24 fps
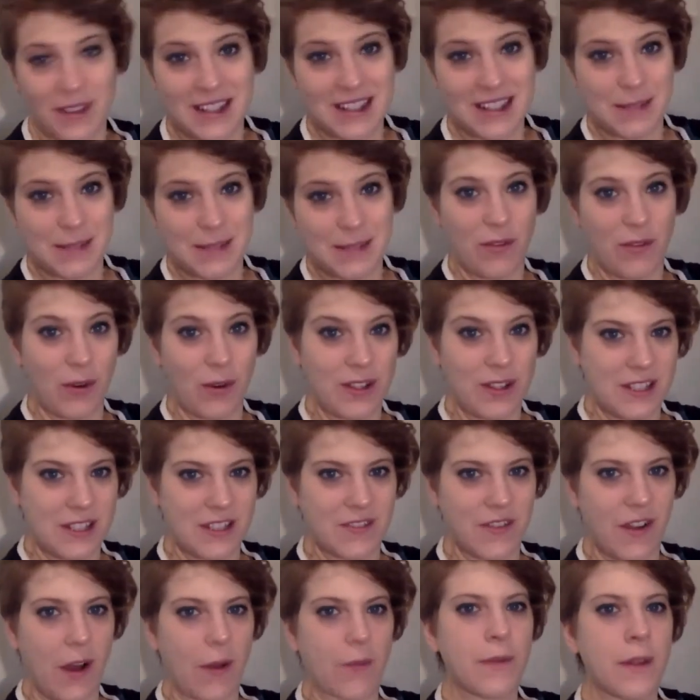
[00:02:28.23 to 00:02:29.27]
It's my voice's
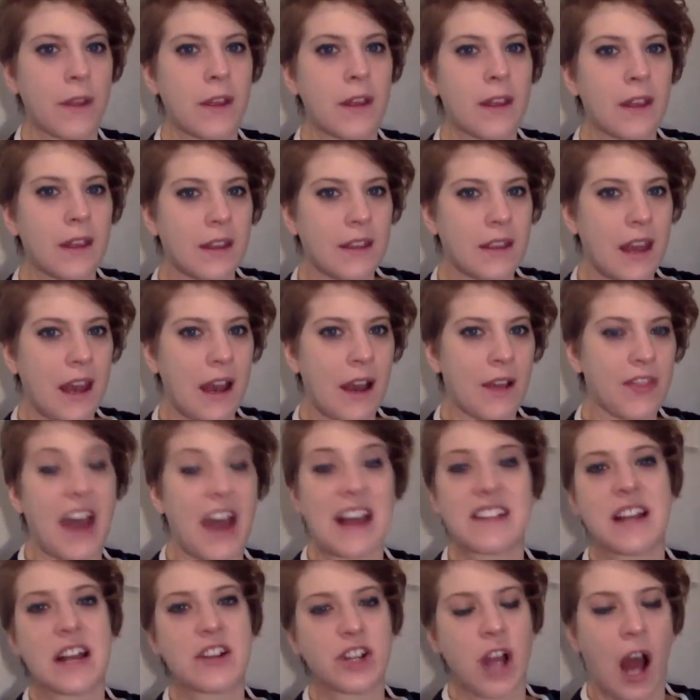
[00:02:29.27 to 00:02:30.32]
fault. Yeah,
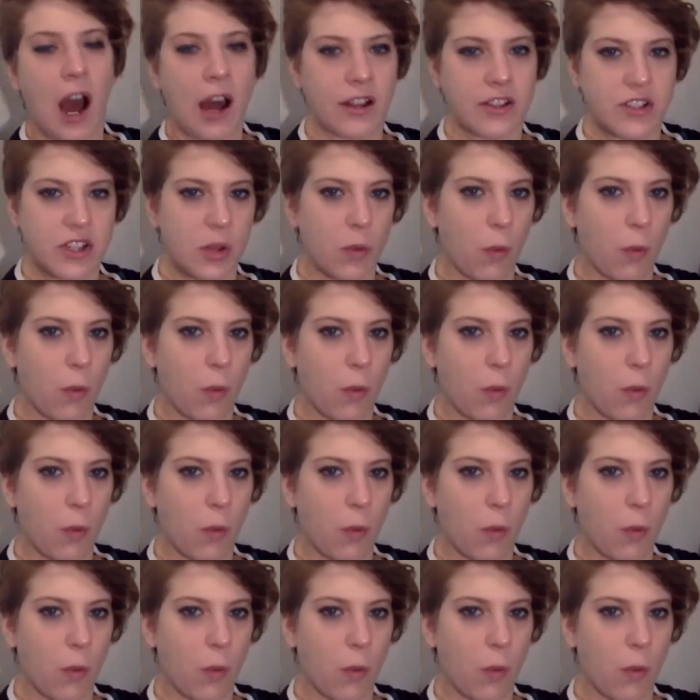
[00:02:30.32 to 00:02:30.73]
that's actually honestly